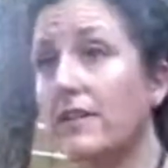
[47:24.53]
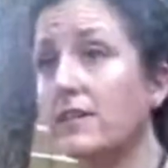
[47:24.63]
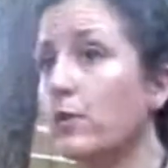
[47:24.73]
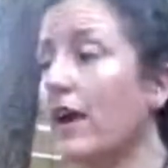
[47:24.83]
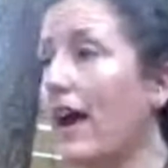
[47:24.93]

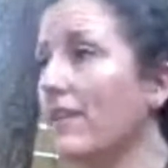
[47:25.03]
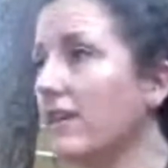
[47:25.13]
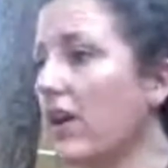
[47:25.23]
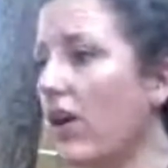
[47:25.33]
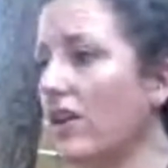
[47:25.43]
Because we're
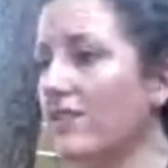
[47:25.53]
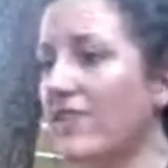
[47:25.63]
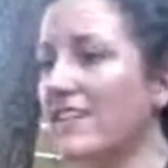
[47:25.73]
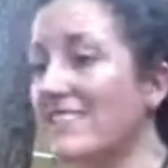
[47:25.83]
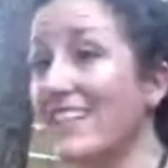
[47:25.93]
having all
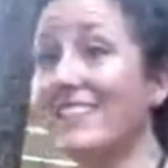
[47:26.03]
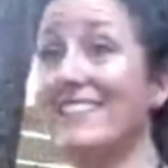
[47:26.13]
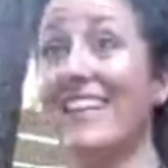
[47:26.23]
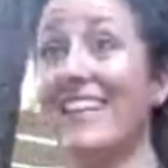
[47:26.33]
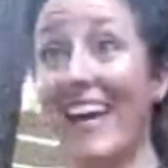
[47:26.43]
of this
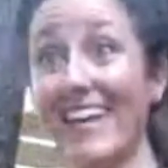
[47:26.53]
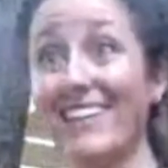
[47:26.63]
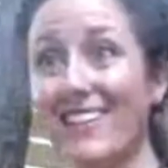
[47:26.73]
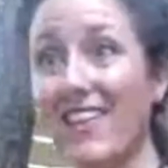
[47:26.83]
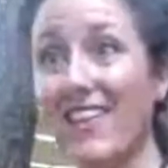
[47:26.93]

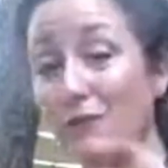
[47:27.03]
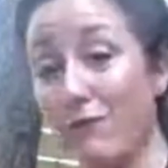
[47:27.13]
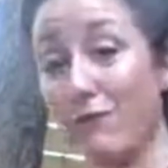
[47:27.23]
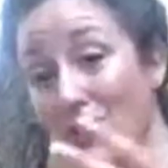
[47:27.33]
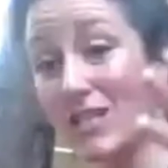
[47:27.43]
light, this
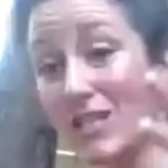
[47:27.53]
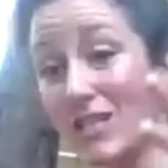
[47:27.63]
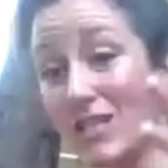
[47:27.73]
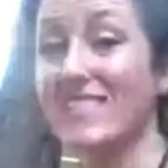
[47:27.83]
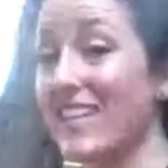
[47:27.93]
version of
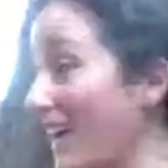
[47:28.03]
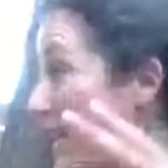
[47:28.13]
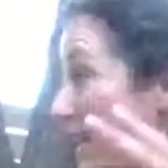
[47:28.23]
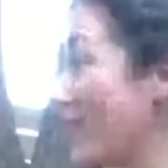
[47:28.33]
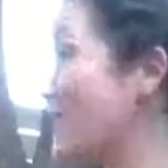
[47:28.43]
us that's like,
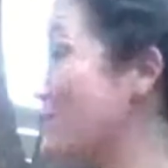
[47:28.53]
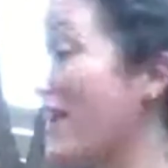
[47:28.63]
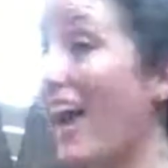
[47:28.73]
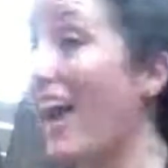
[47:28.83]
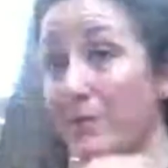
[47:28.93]
I'm ready to
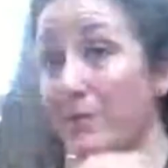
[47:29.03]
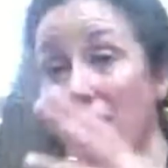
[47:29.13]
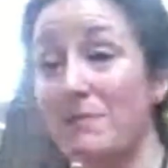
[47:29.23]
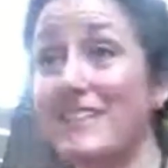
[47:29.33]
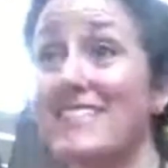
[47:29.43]
be out. I'm
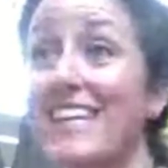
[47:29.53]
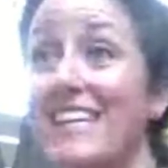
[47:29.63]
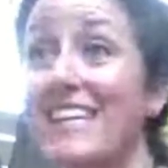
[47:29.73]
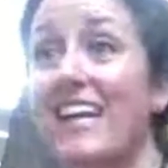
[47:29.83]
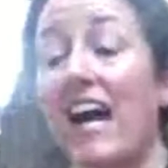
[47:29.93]
ready to be
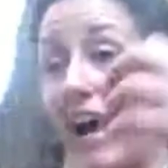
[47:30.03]
seen.